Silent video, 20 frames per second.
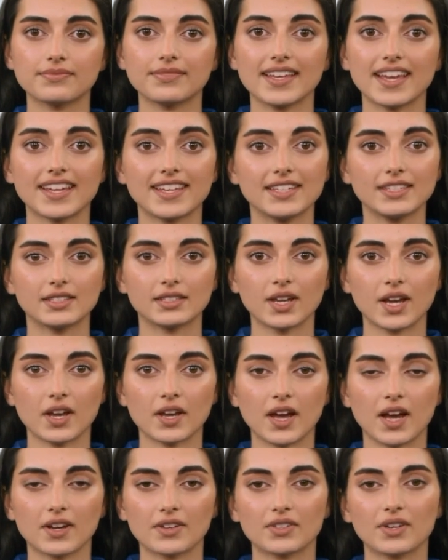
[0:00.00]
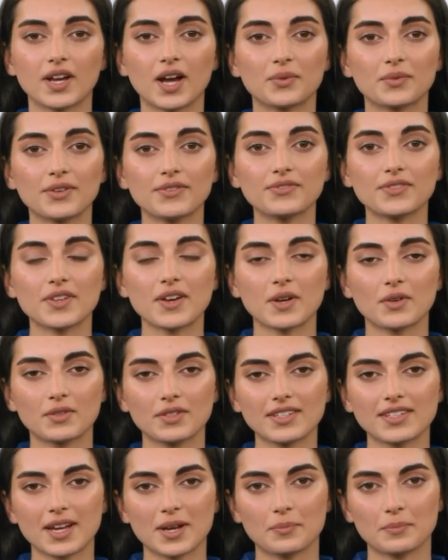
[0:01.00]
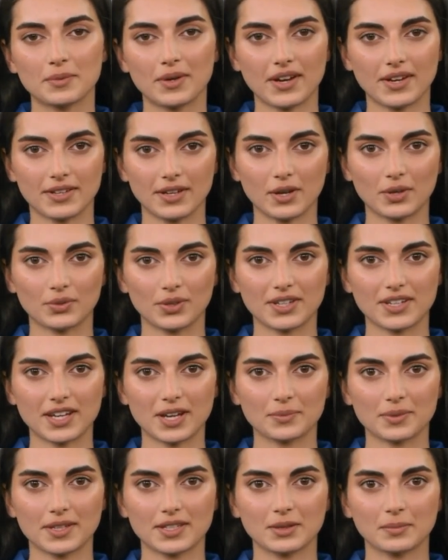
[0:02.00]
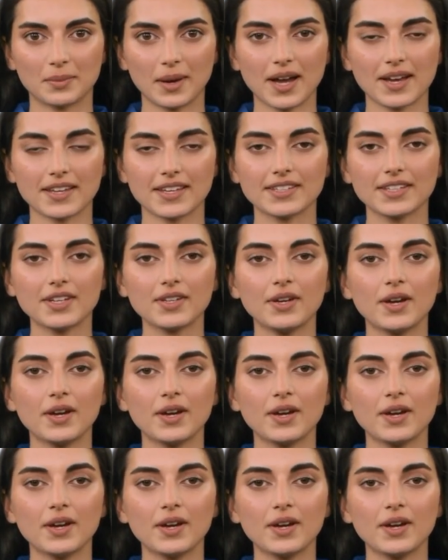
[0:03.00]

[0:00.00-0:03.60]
It is not uncommon for hosts on Bigo to keep a spot in their